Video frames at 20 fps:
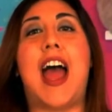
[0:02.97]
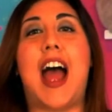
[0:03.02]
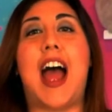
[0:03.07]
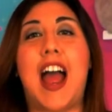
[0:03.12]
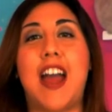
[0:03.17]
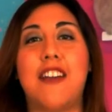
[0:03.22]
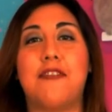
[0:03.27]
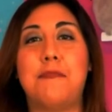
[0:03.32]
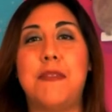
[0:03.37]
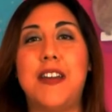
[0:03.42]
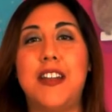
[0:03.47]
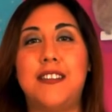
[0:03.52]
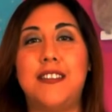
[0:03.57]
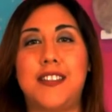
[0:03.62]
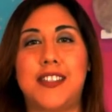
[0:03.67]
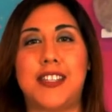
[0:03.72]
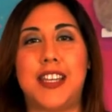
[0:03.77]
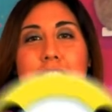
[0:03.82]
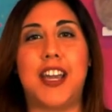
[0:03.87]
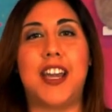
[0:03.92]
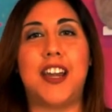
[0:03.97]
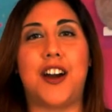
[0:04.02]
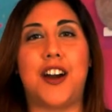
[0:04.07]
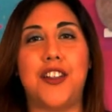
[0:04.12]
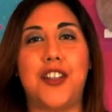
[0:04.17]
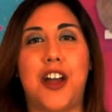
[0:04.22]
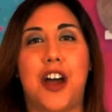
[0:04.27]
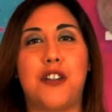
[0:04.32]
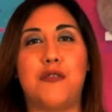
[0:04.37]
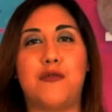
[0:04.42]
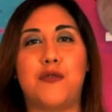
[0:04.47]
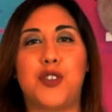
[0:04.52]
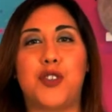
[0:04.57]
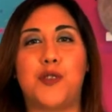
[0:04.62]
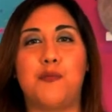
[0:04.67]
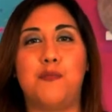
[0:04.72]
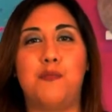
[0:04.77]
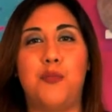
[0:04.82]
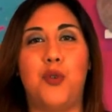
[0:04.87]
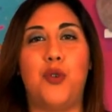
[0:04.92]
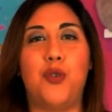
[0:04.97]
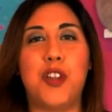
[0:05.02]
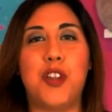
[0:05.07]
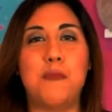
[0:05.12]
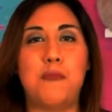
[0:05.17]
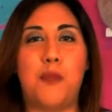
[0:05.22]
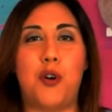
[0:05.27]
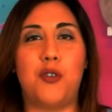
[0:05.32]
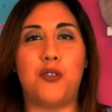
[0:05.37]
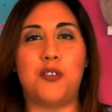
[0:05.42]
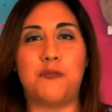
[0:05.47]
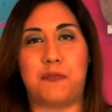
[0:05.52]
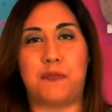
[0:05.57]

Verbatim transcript: I've been seeing a lot of smoothie bowls